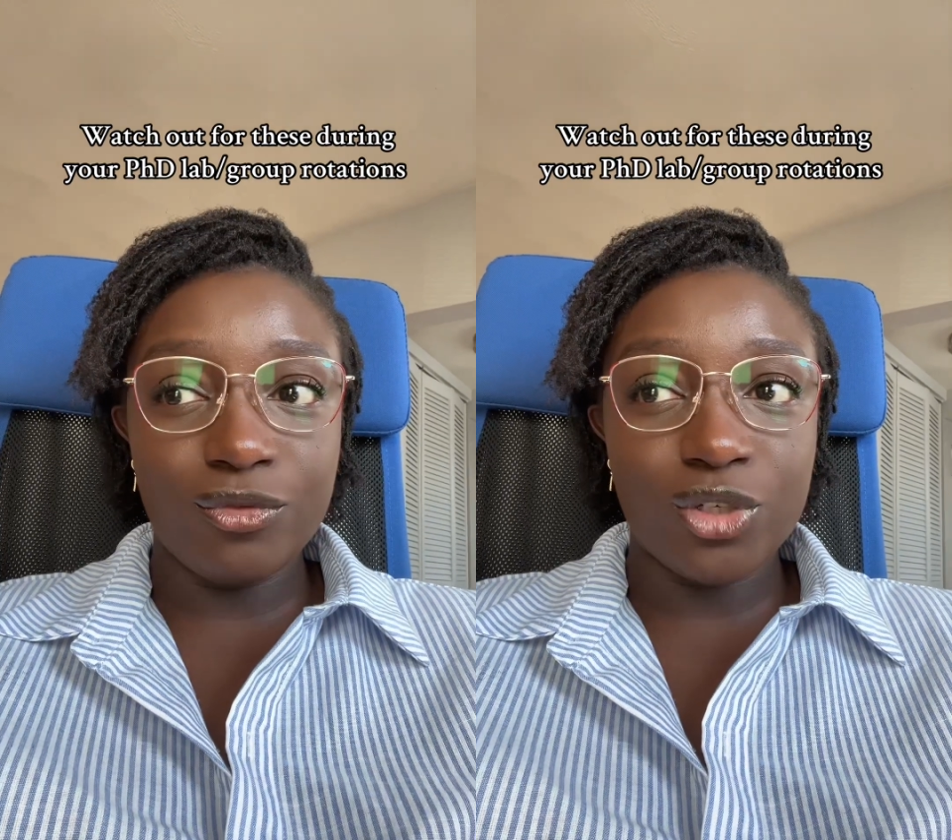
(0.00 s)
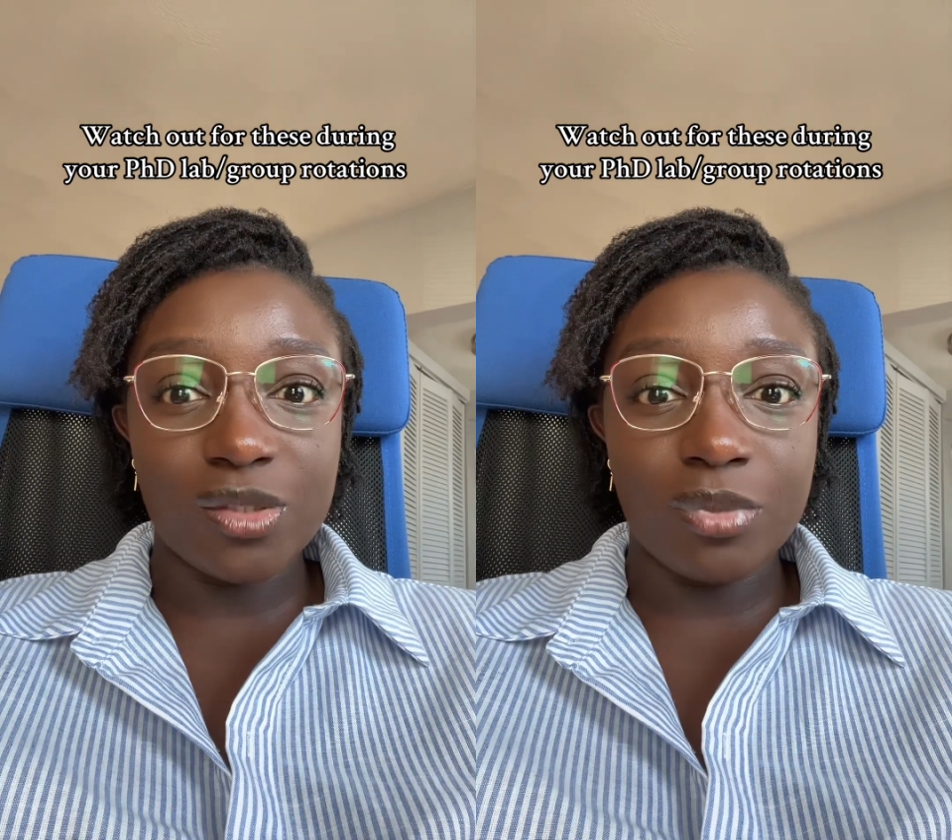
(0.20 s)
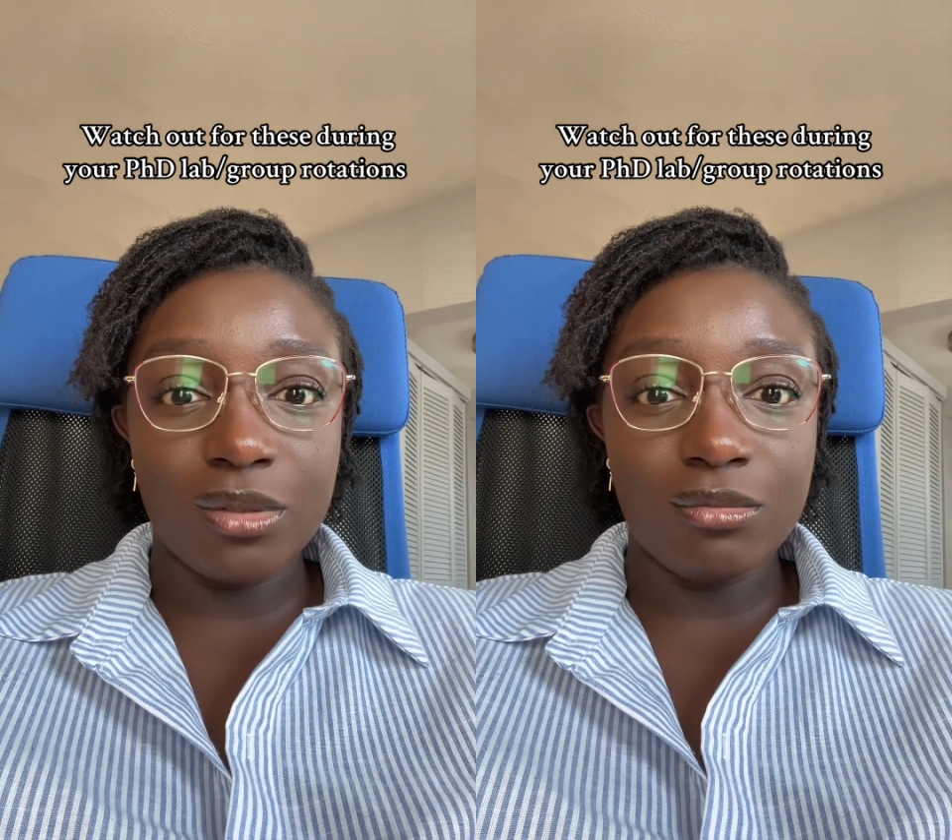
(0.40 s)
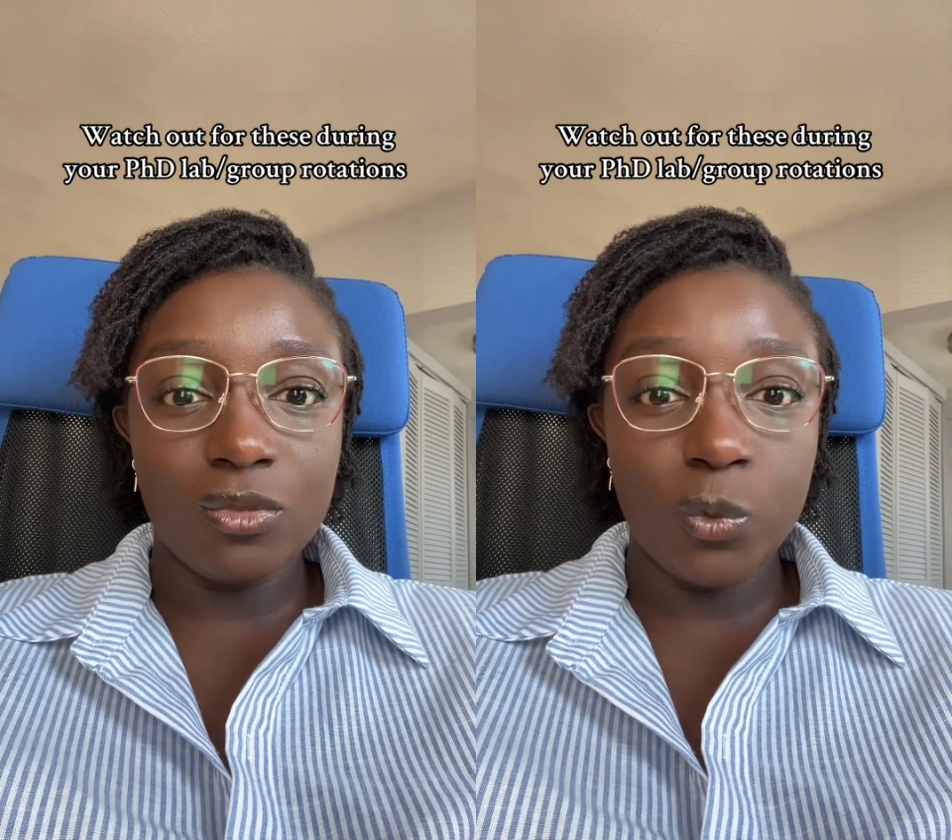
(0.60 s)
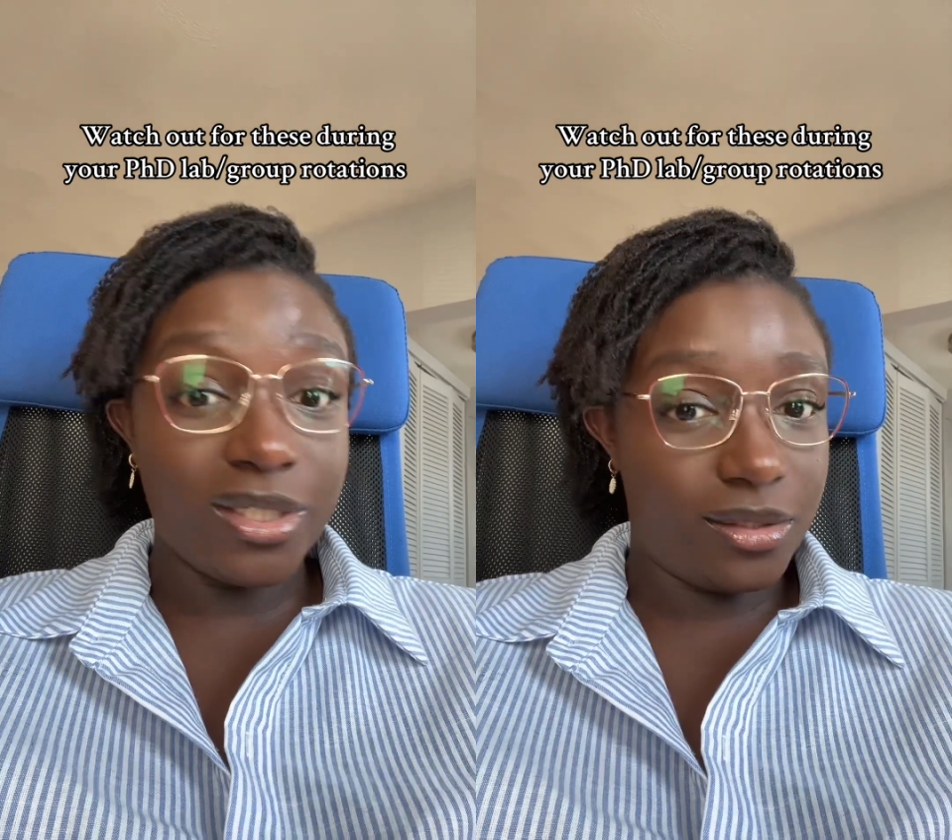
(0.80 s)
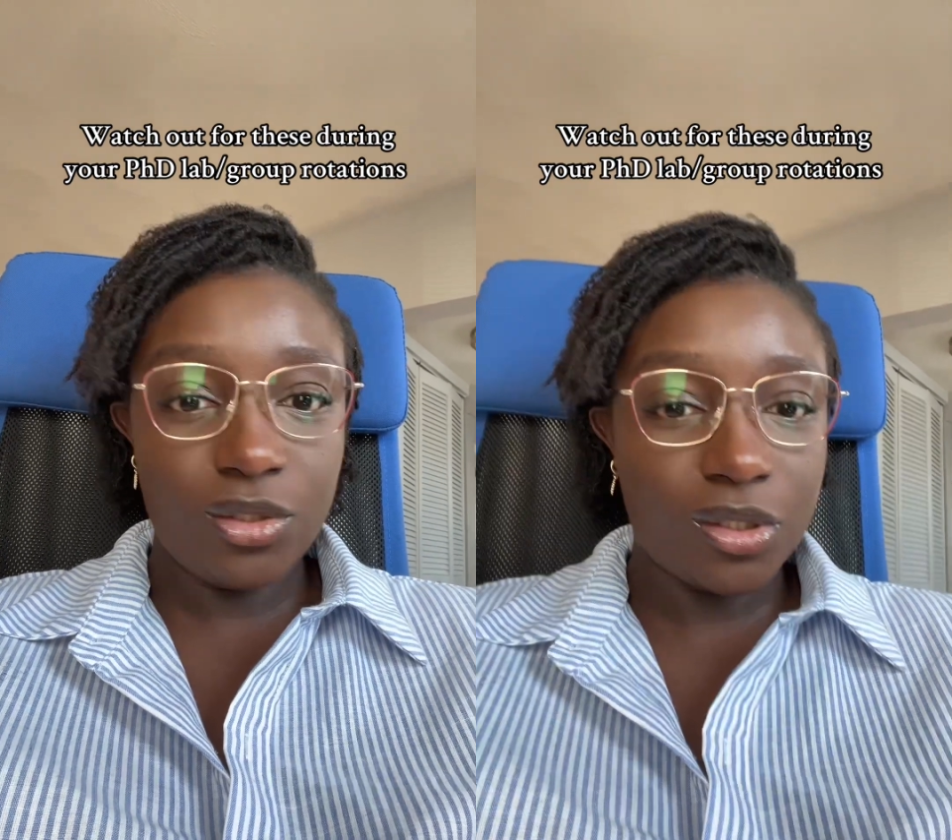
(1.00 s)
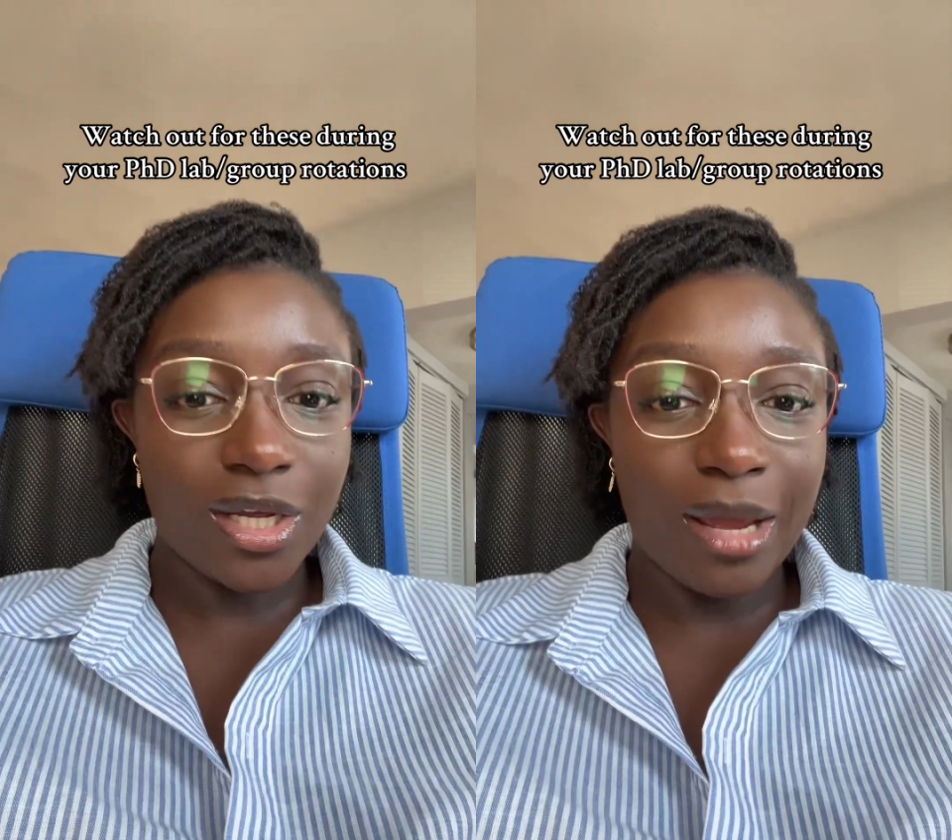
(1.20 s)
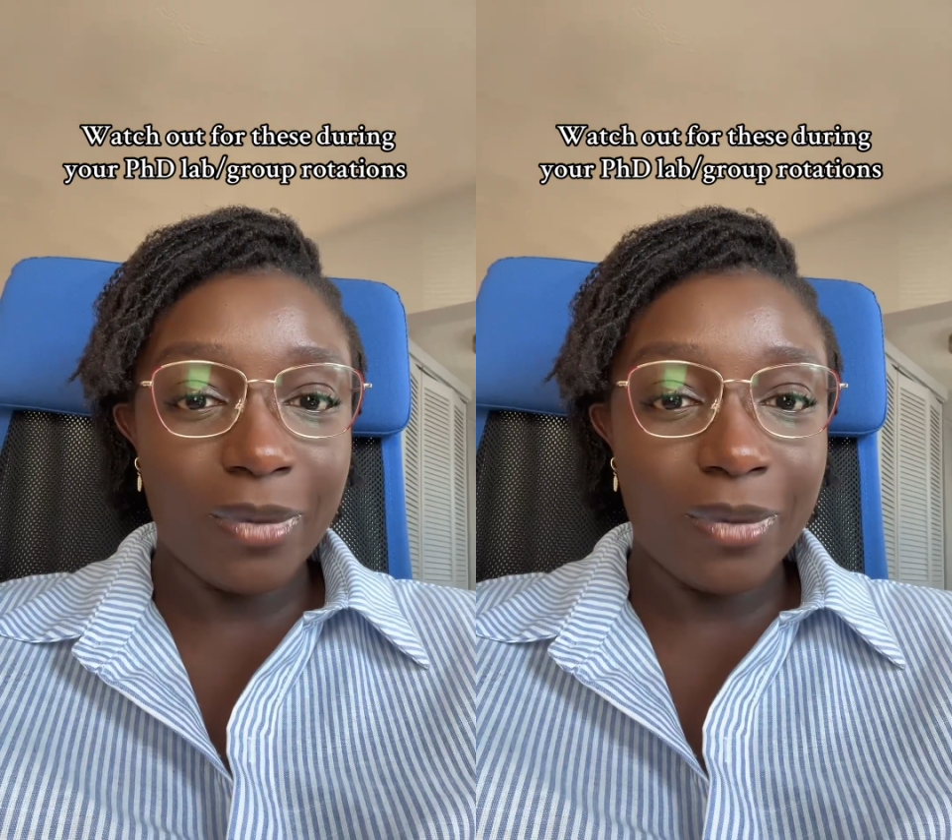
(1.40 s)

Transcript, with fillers: just been wasting your time,